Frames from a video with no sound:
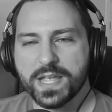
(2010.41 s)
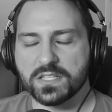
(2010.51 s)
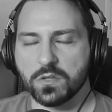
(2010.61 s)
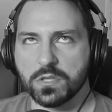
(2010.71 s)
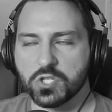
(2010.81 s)

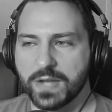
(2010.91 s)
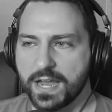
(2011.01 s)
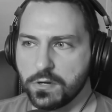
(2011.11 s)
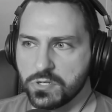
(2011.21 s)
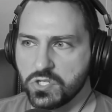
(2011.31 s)
Wait, so the
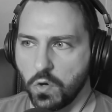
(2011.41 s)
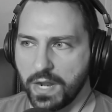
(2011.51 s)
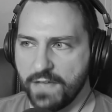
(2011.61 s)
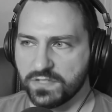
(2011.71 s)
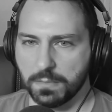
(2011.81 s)
trackers
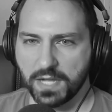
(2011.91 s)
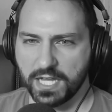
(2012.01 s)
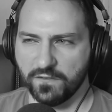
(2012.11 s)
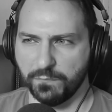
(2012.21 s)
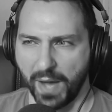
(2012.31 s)
don't have some
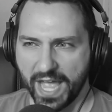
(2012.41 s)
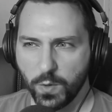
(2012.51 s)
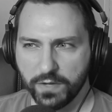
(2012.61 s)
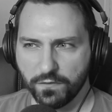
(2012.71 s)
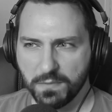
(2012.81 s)
kind of
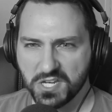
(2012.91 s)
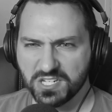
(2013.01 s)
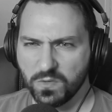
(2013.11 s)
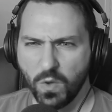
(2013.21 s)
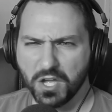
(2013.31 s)
bio
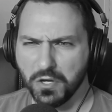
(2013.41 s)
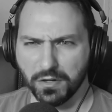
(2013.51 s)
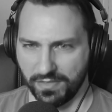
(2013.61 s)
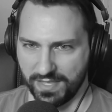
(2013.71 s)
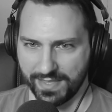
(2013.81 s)
information? What good are they